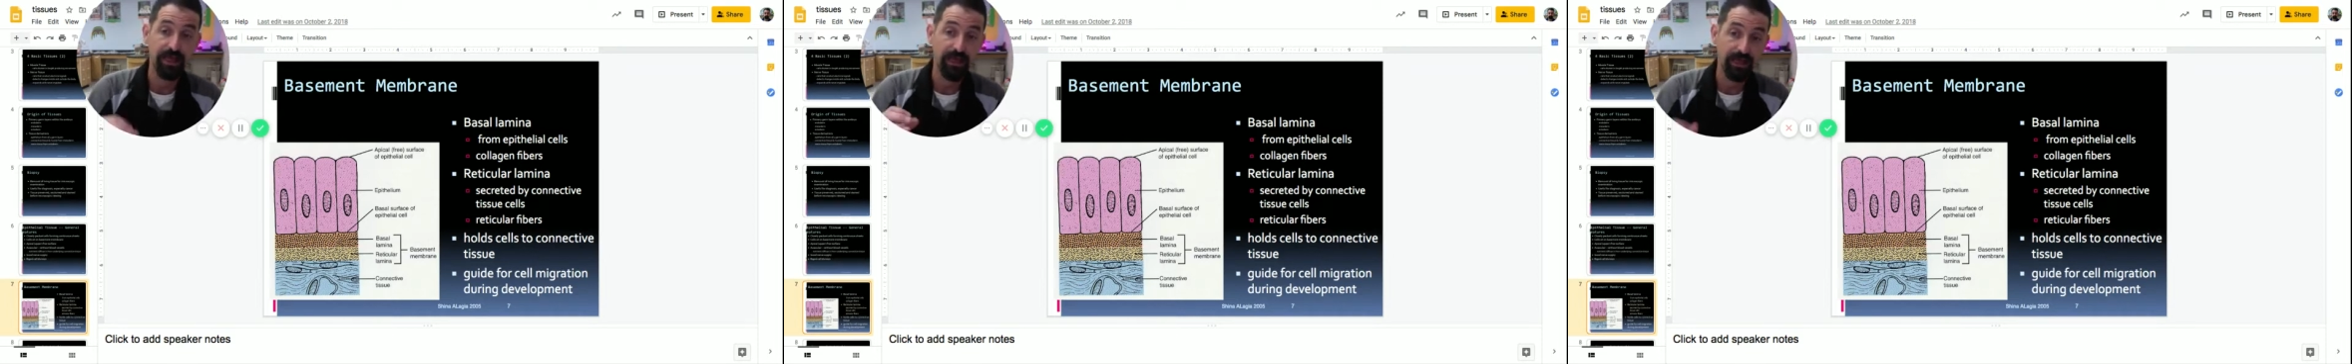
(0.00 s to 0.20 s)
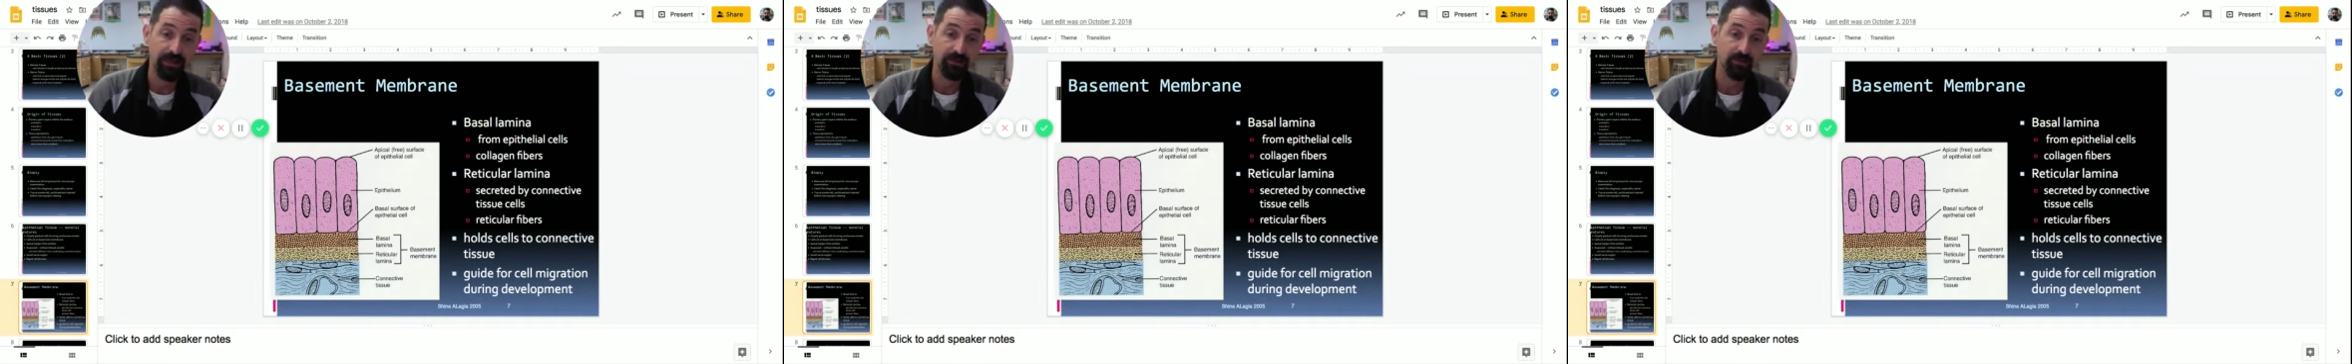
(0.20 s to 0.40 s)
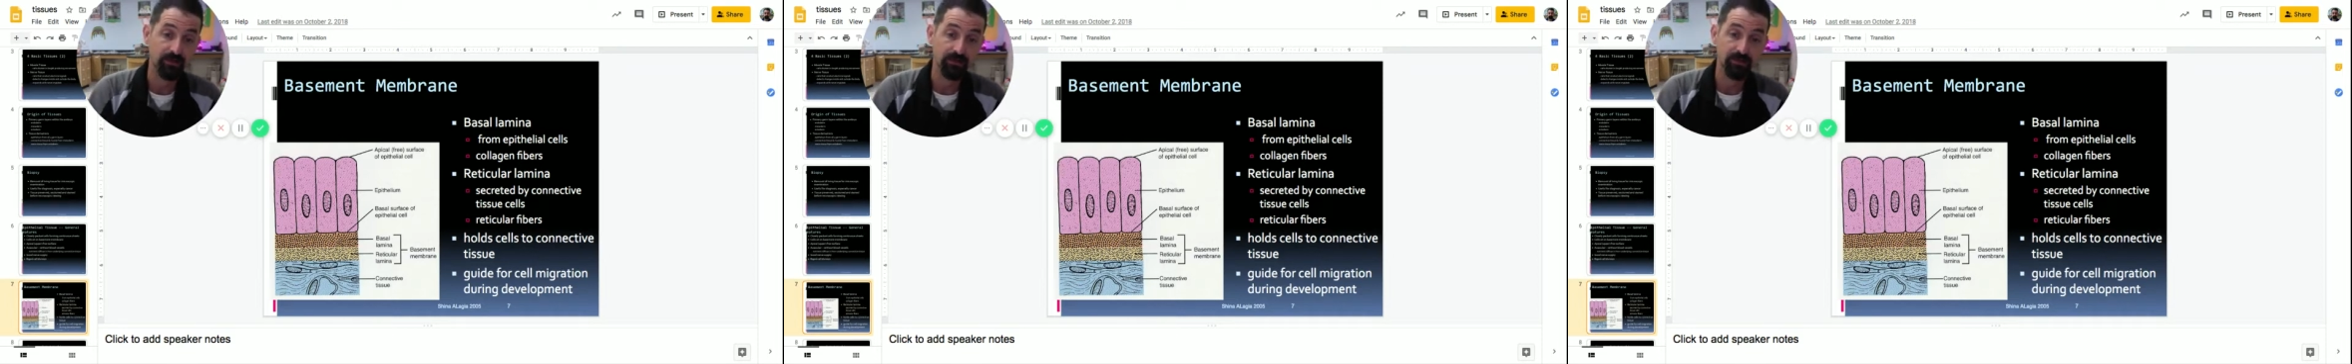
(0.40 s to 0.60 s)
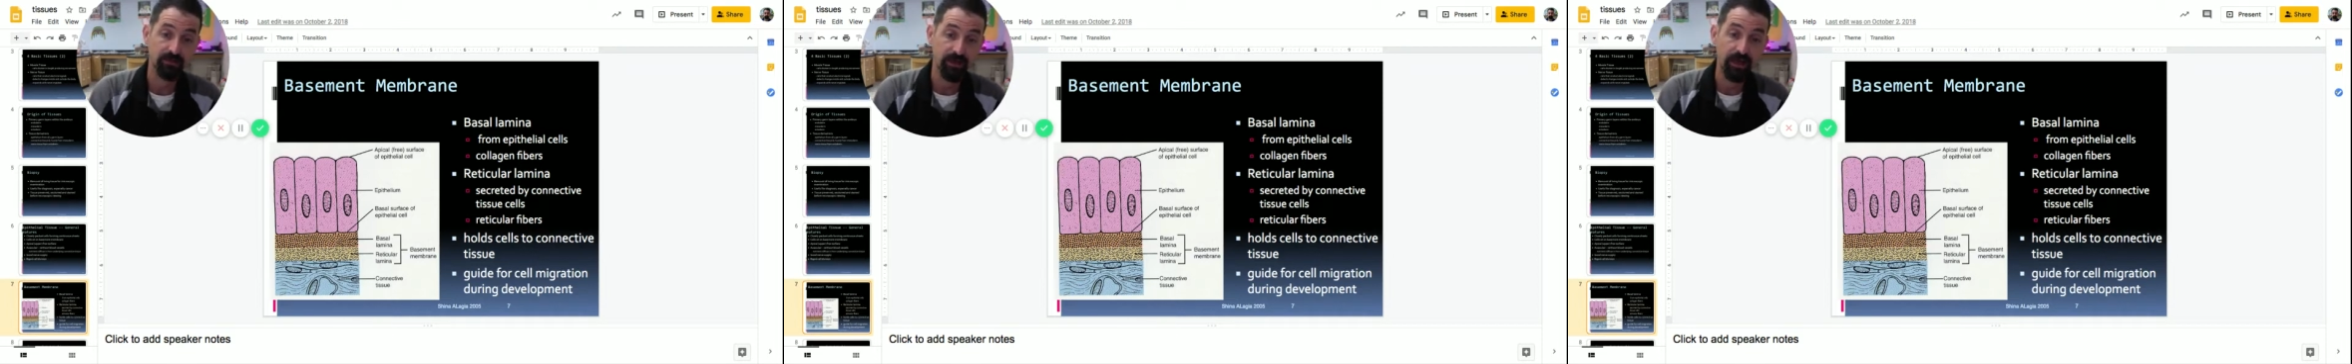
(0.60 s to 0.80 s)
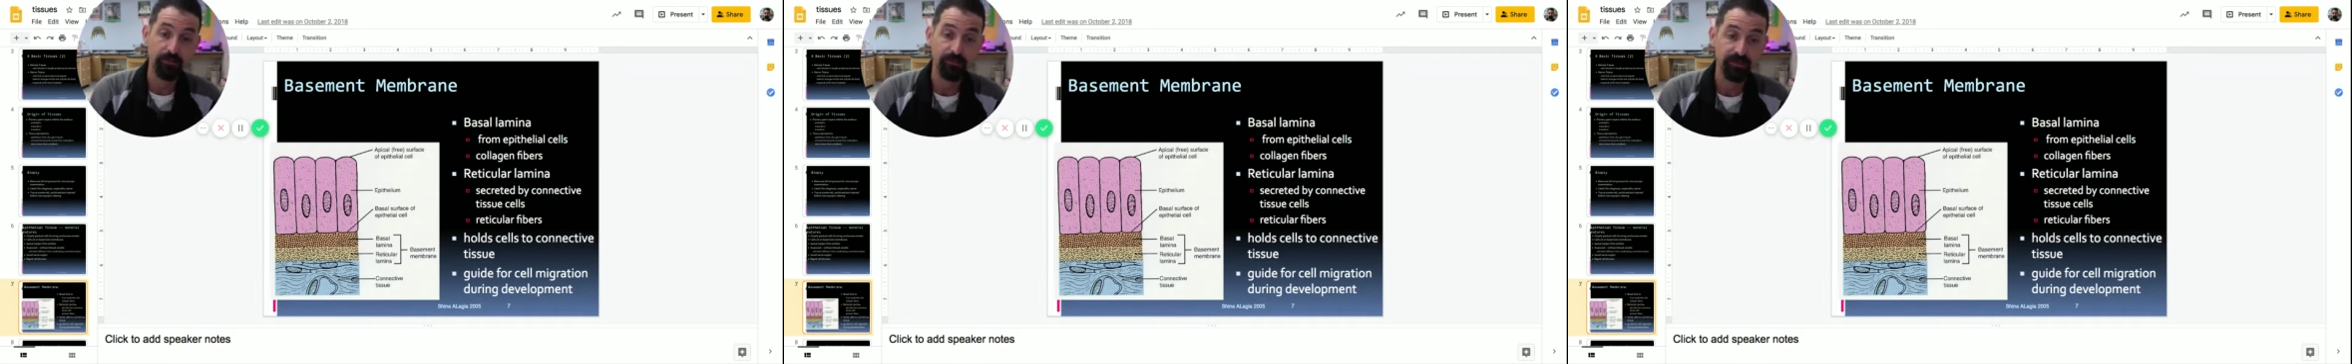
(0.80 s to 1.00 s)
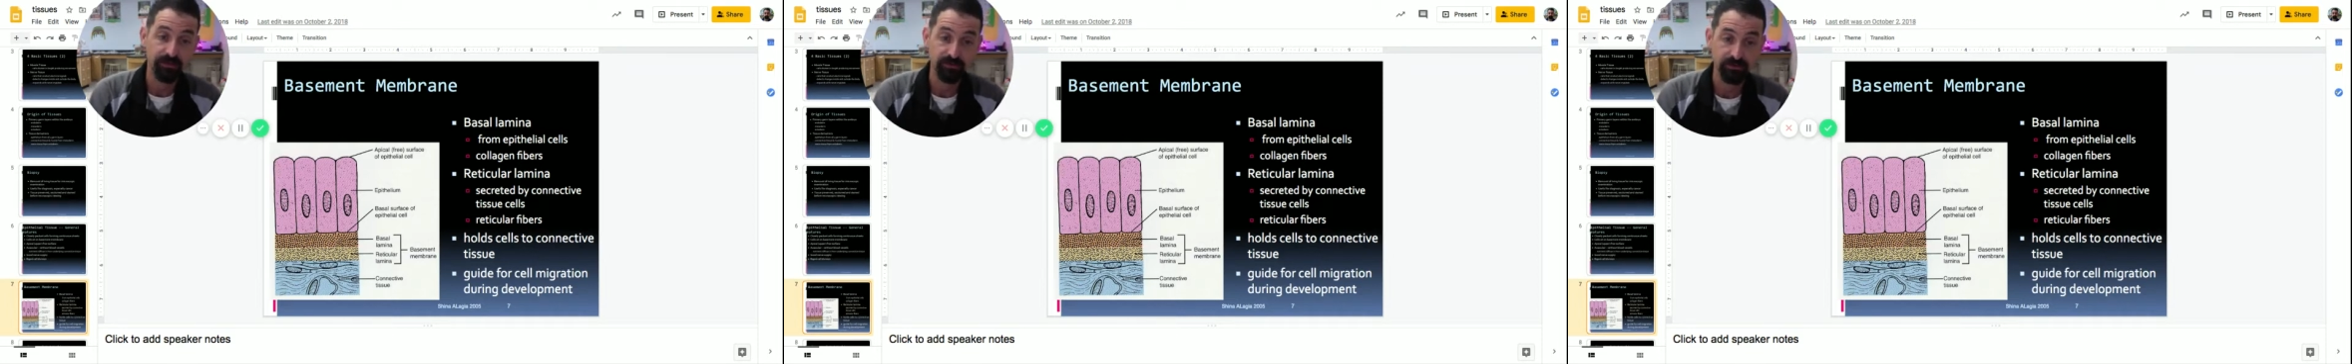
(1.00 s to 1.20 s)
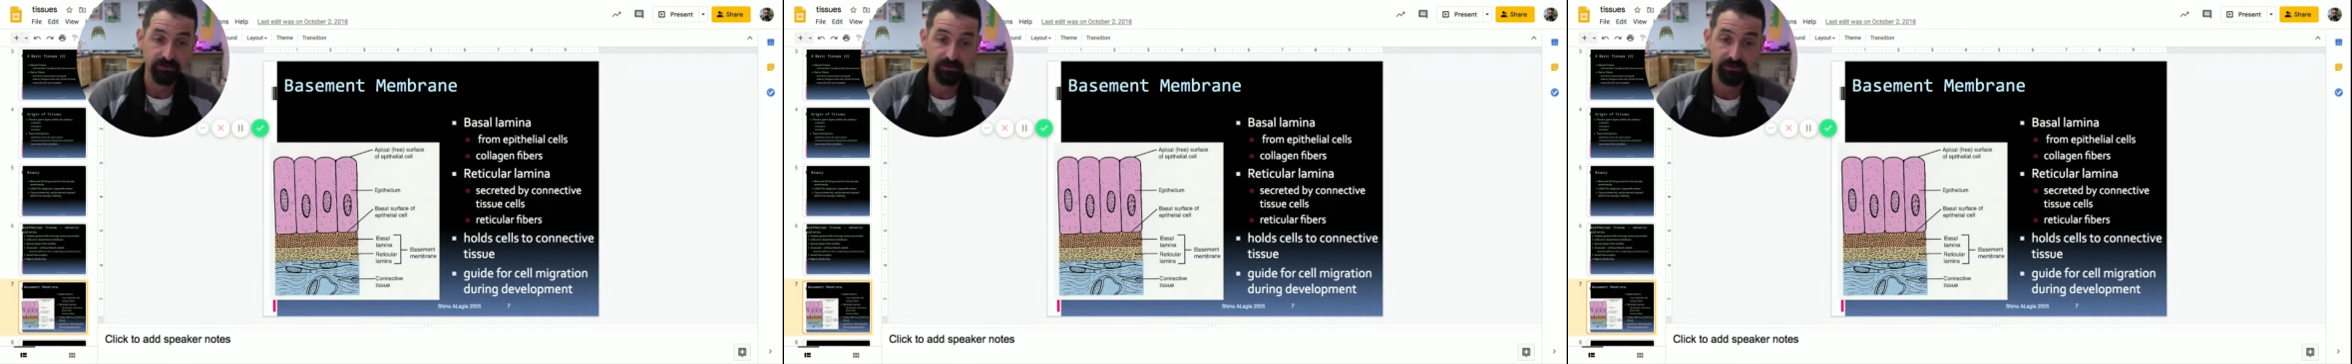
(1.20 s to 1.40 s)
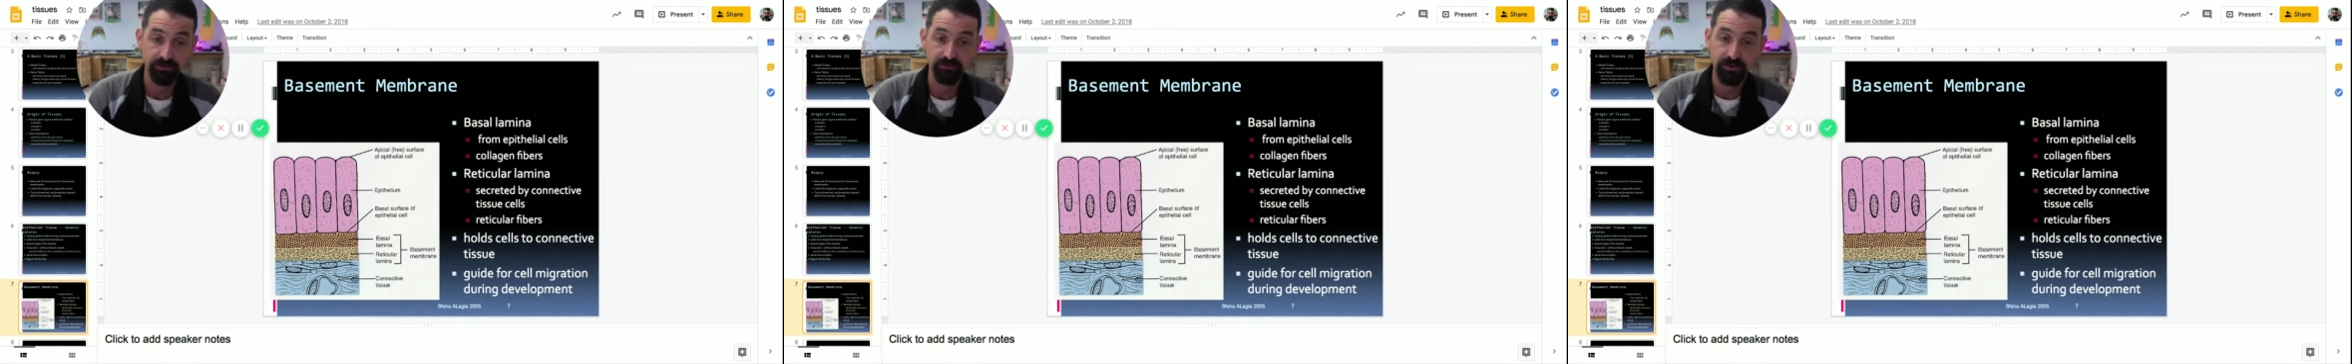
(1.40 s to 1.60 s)
anchor your
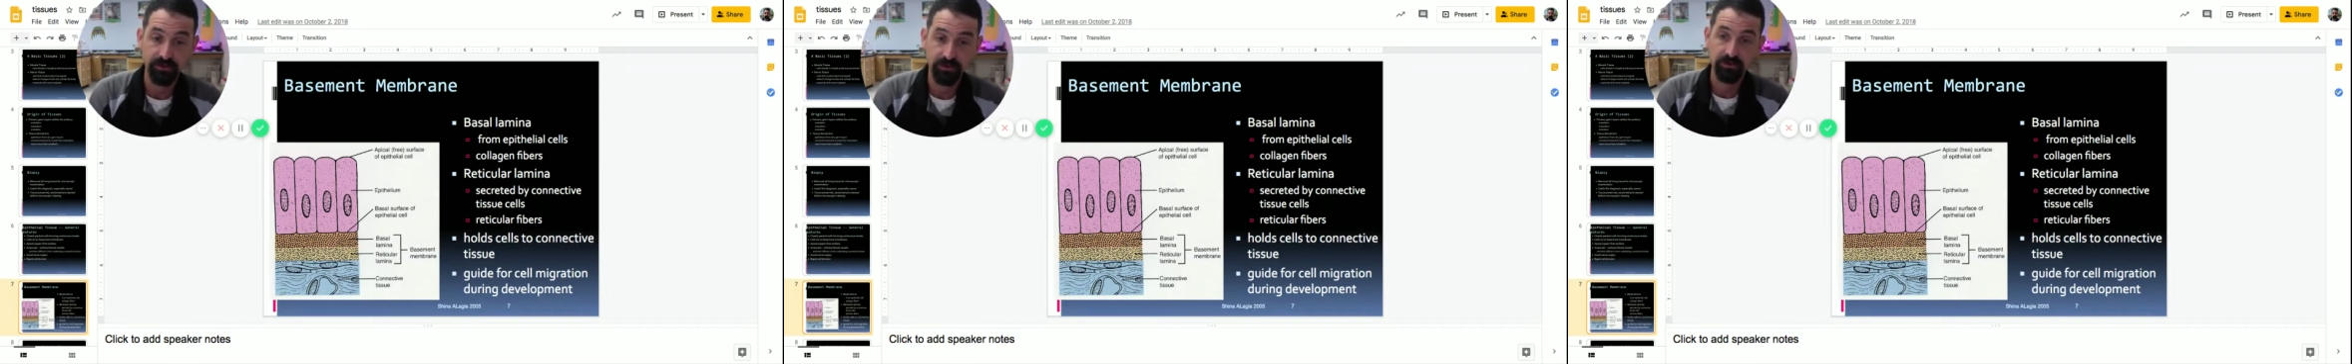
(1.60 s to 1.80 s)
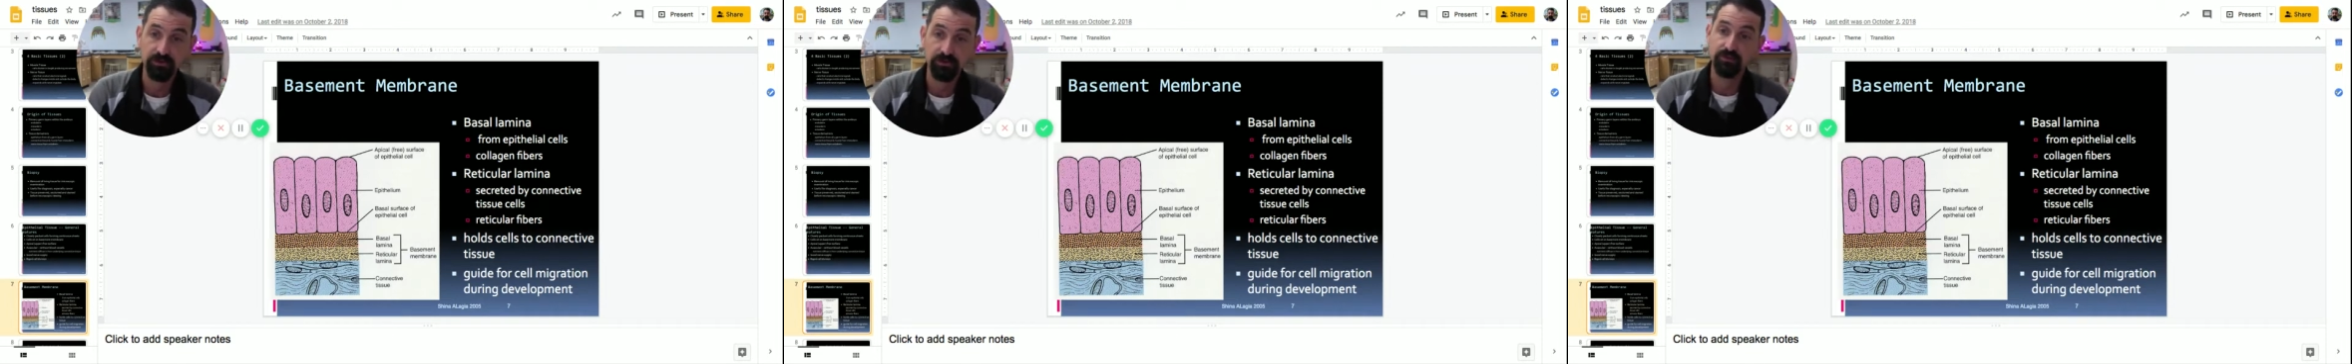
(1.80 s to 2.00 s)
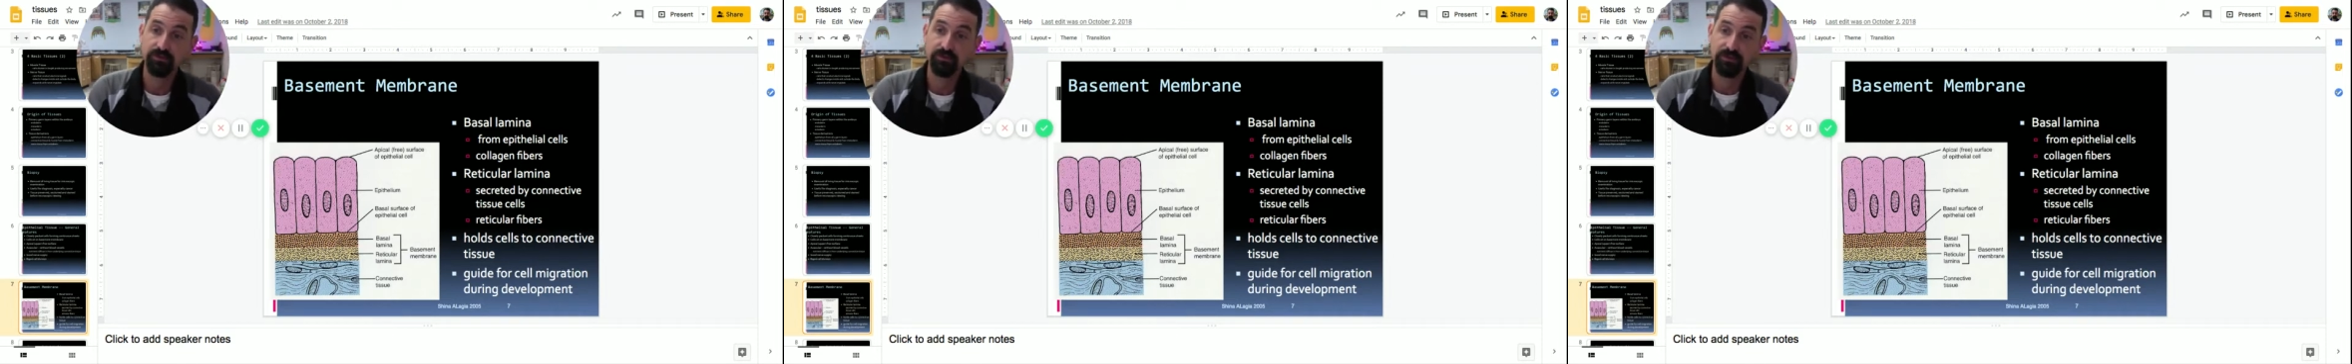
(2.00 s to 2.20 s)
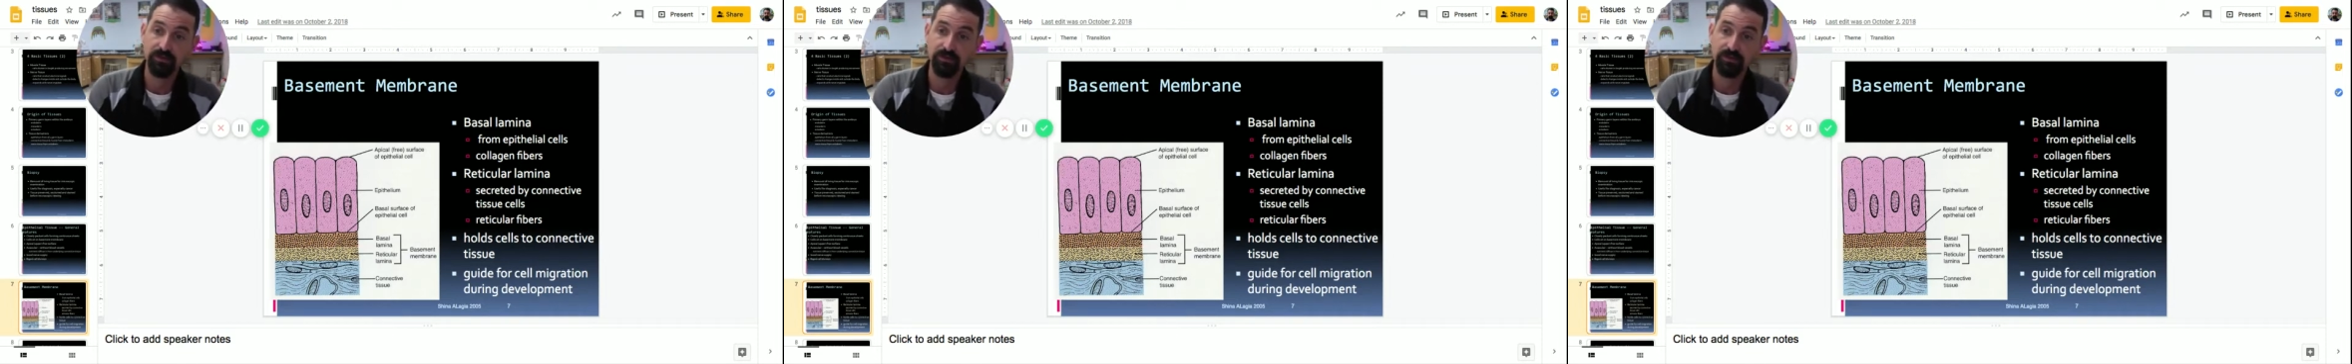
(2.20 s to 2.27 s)
epithelial tissue